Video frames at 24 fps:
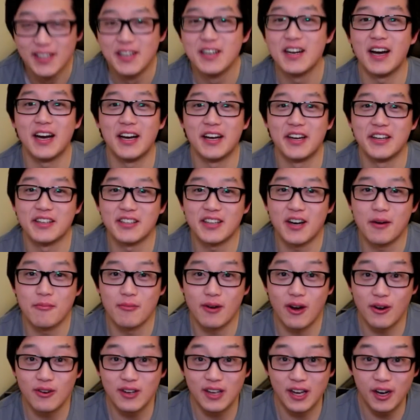And I'm
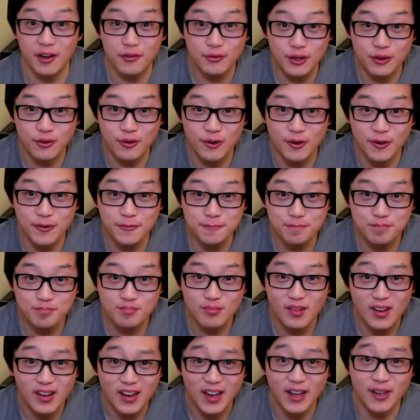only halfway through
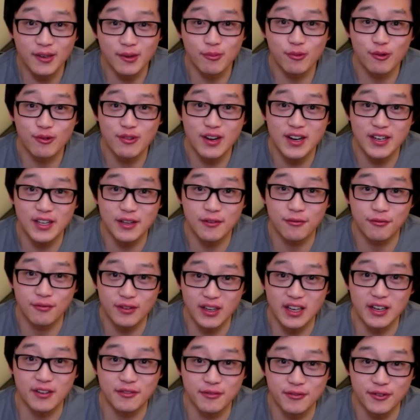and I'm already
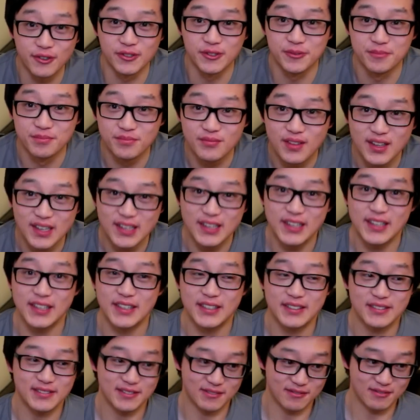feeling full.
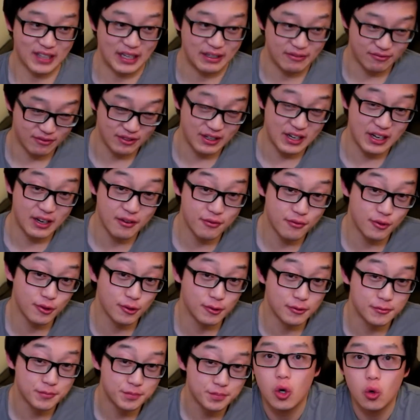Like really full.
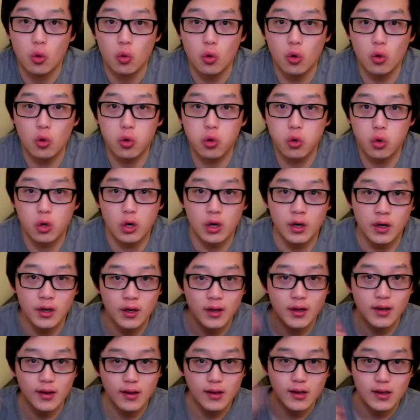Whew.
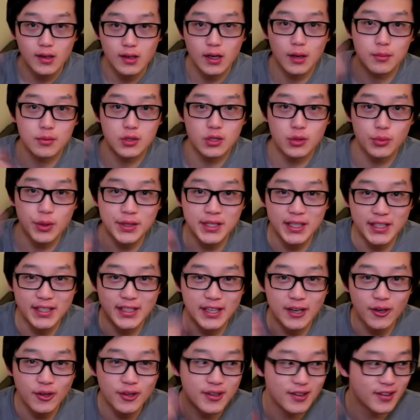I'm sweating
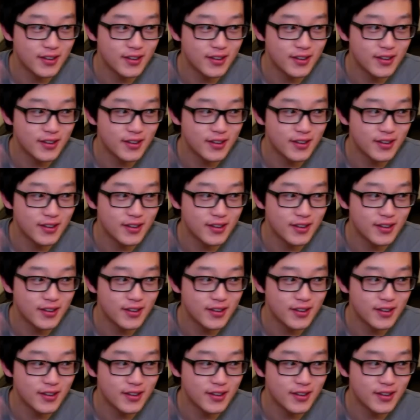now.